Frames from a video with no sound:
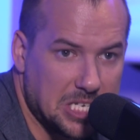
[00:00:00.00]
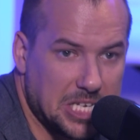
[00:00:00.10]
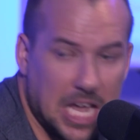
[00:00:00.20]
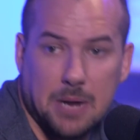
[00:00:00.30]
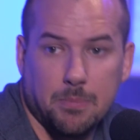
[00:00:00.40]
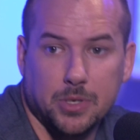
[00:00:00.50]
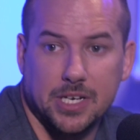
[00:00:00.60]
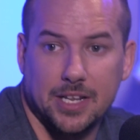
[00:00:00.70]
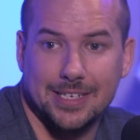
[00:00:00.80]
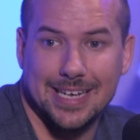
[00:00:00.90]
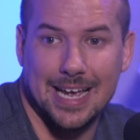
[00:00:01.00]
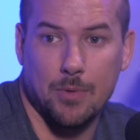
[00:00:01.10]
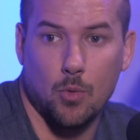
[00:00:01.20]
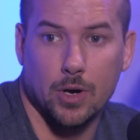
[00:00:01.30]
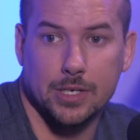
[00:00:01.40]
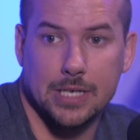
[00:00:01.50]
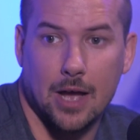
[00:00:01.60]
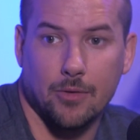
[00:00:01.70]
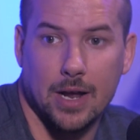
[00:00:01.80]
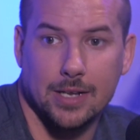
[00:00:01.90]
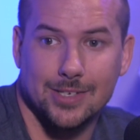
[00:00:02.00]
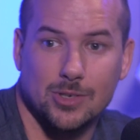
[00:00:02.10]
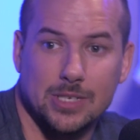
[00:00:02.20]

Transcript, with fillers: ten percent of the time it works out, right? So